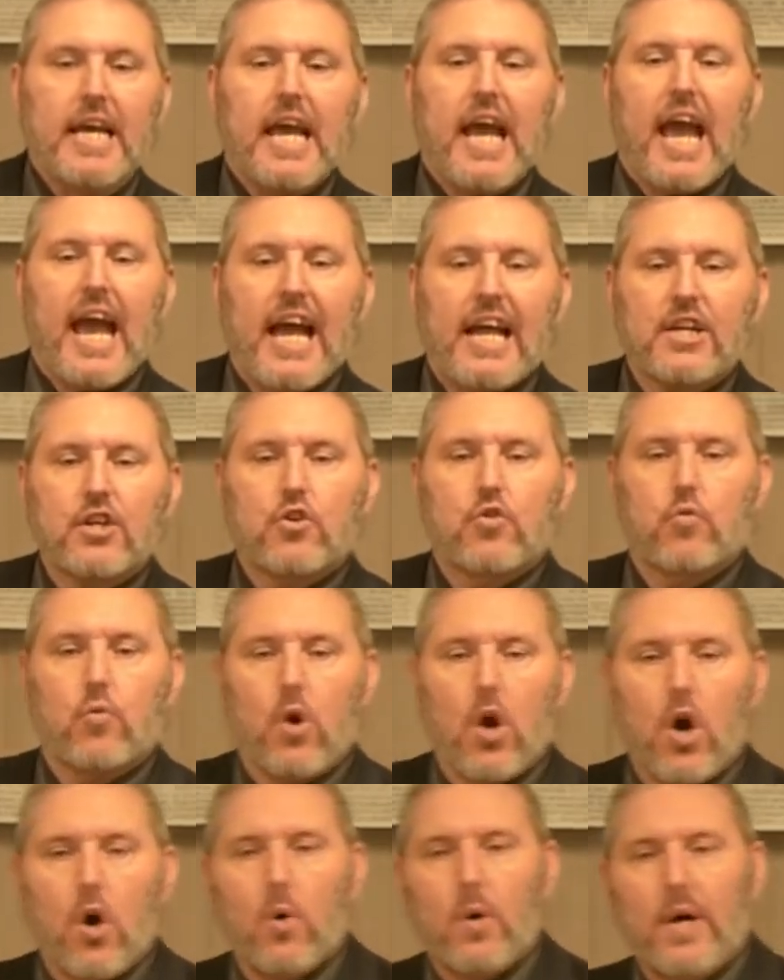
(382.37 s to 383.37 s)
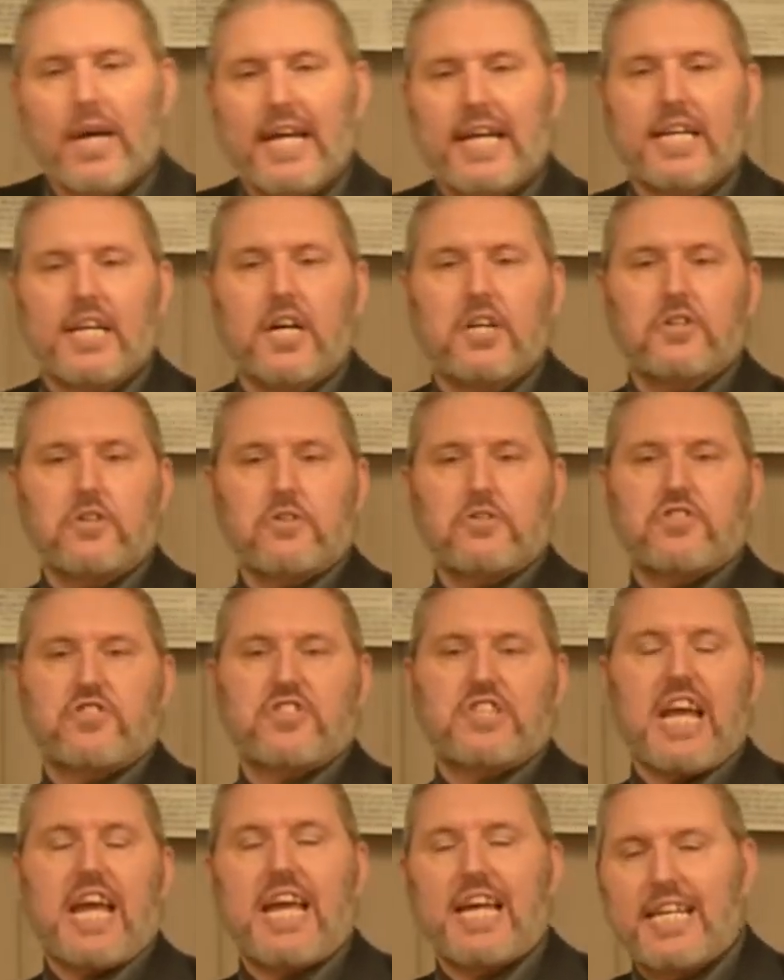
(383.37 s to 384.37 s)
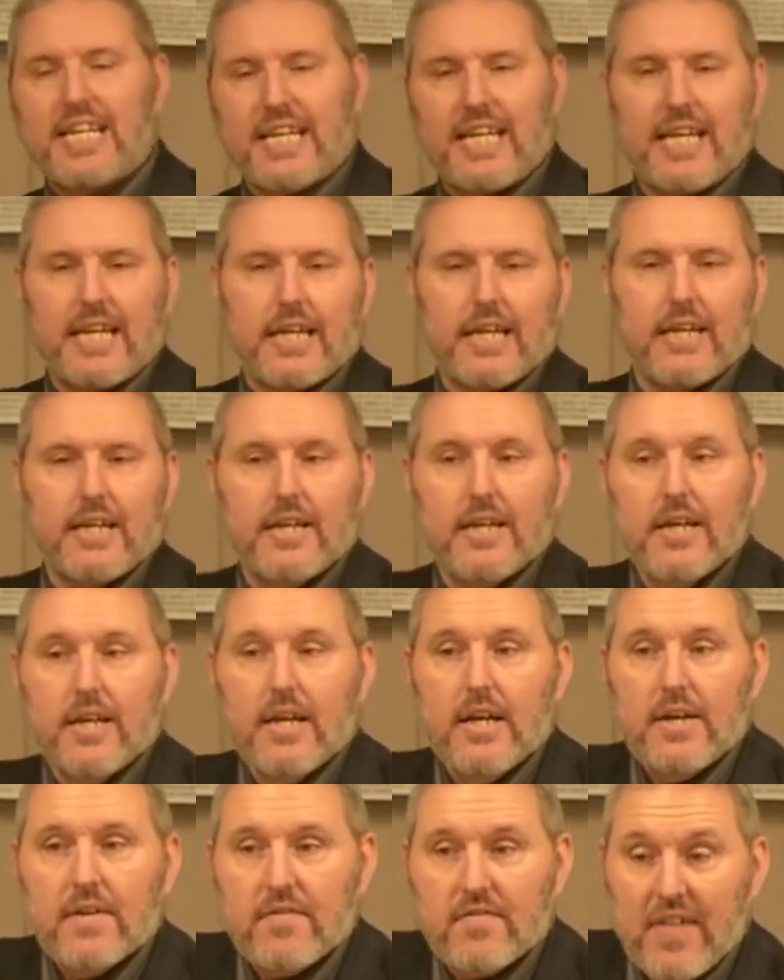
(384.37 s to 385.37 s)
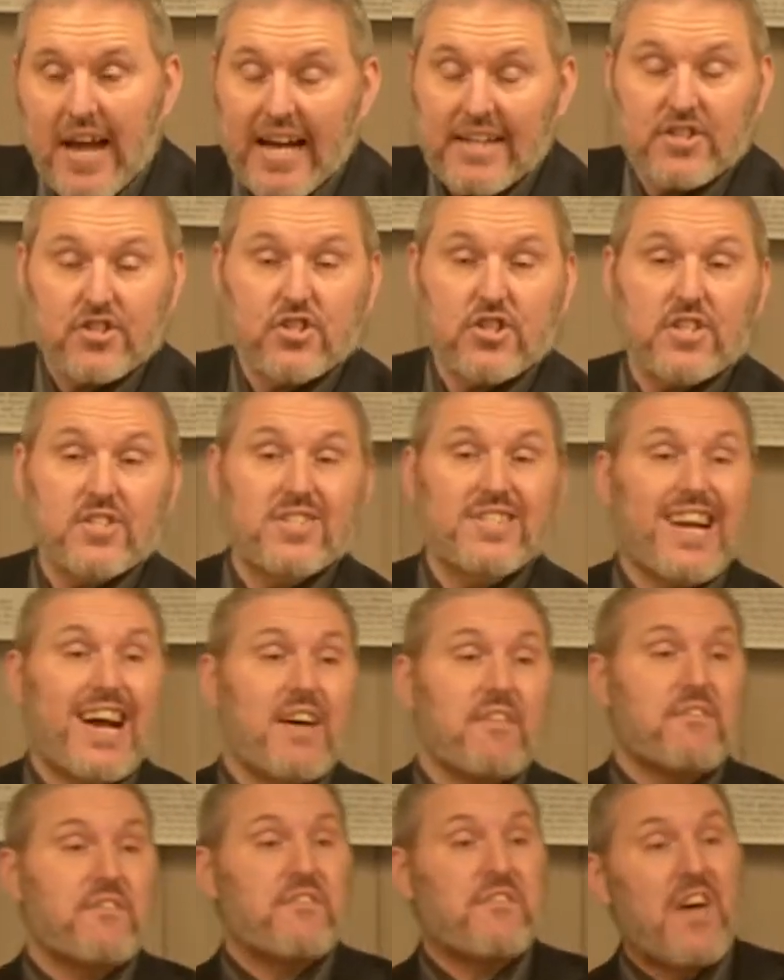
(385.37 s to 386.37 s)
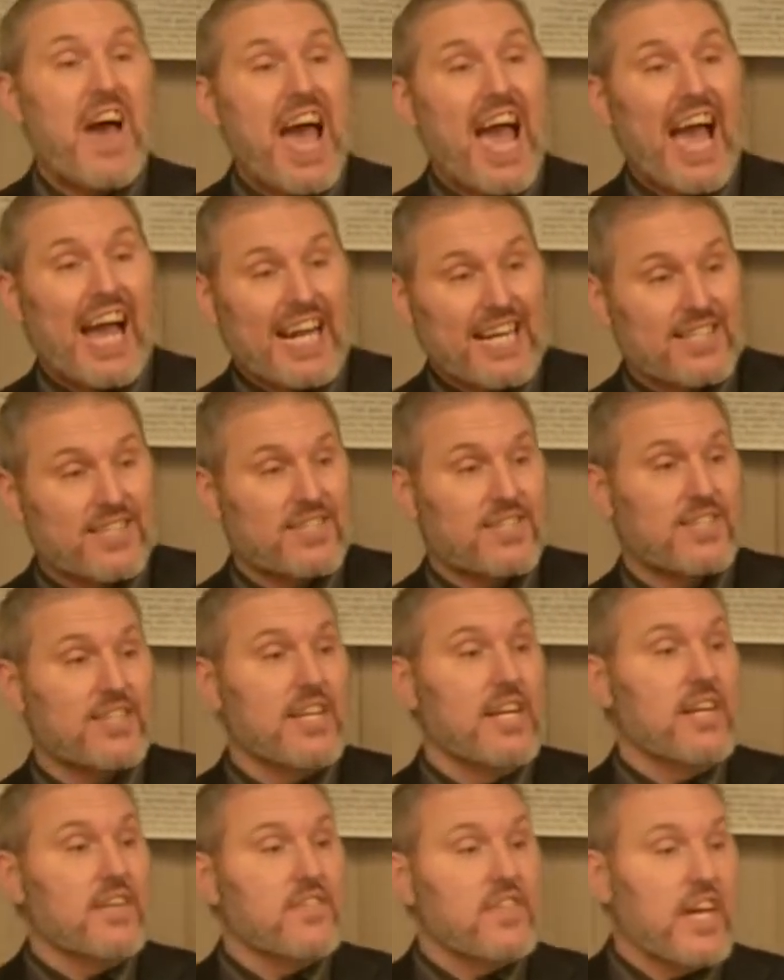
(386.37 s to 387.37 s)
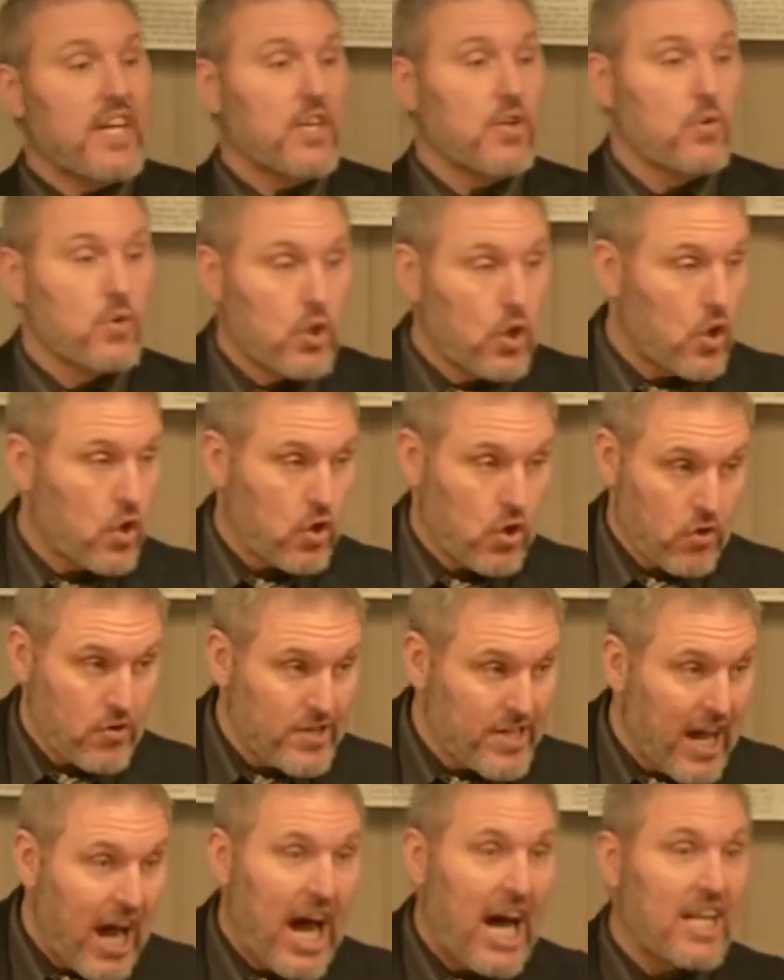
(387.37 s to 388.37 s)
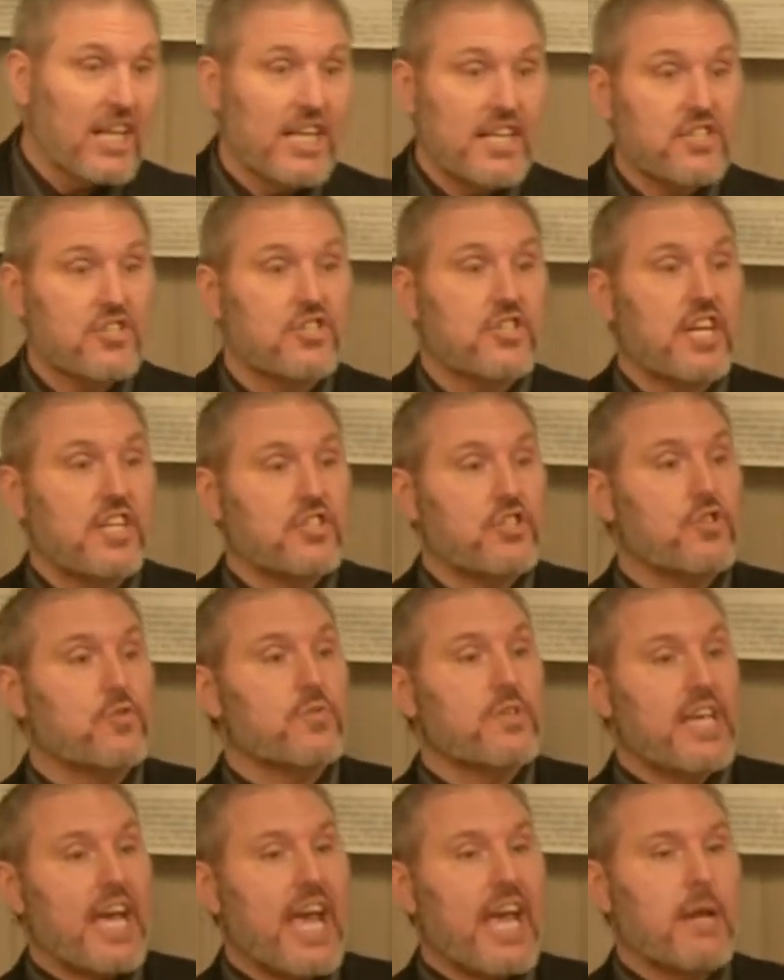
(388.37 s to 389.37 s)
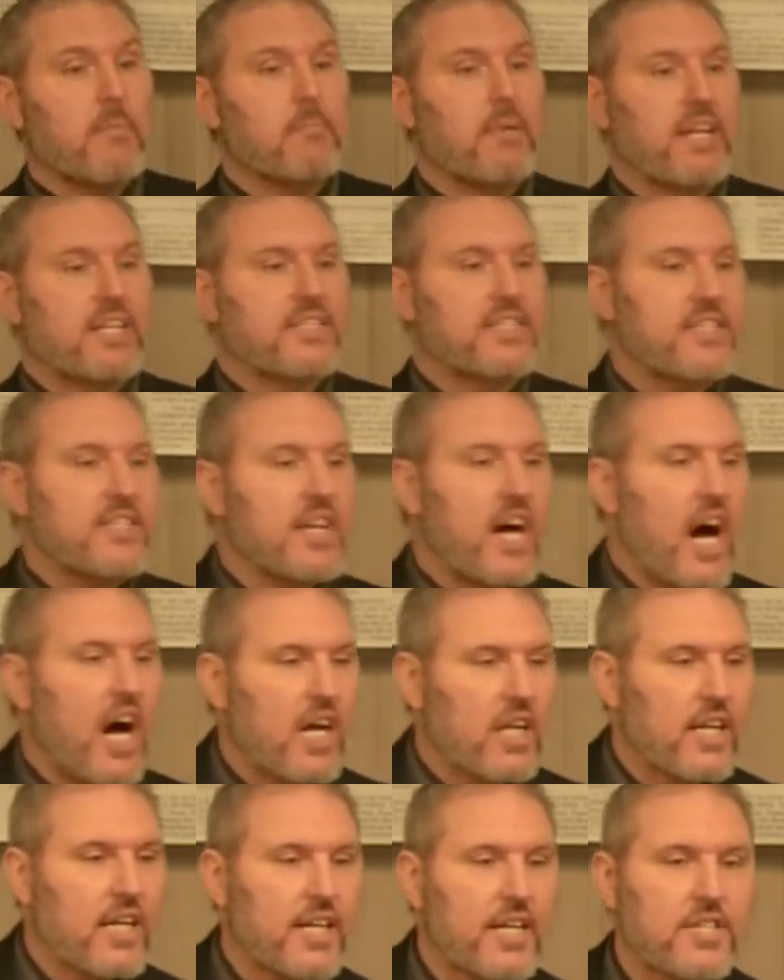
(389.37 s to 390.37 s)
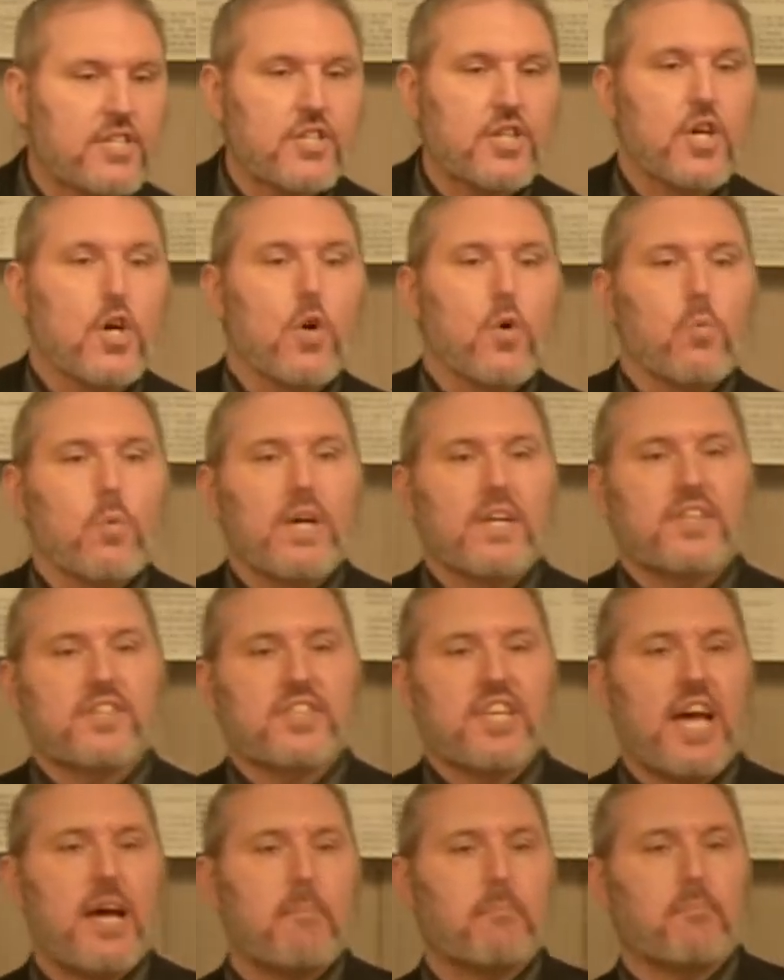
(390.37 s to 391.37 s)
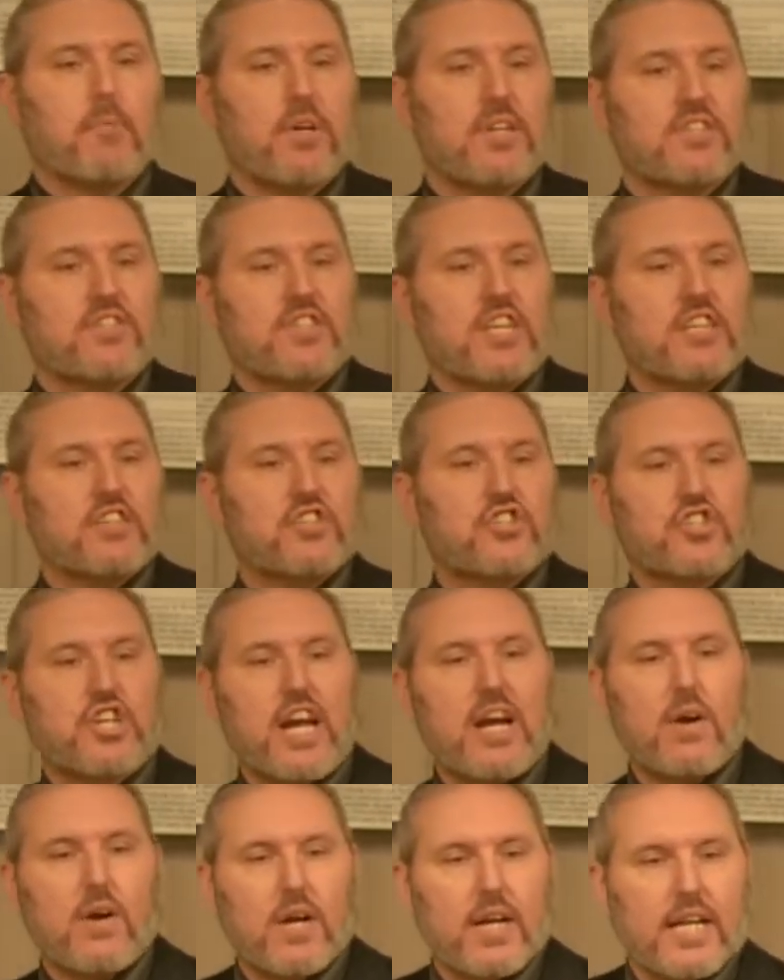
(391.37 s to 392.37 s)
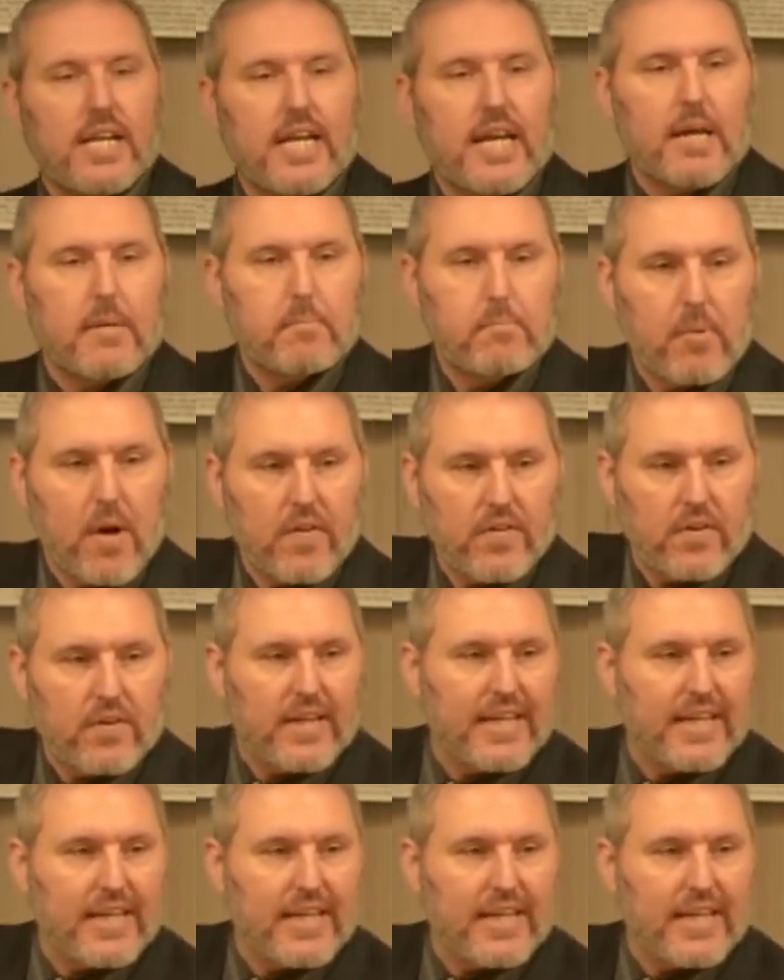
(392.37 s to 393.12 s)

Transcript: and growing and understanding. That's just not facts that you learn or knowledge that you gain, but it's knowledge with temperance and charity and brotherly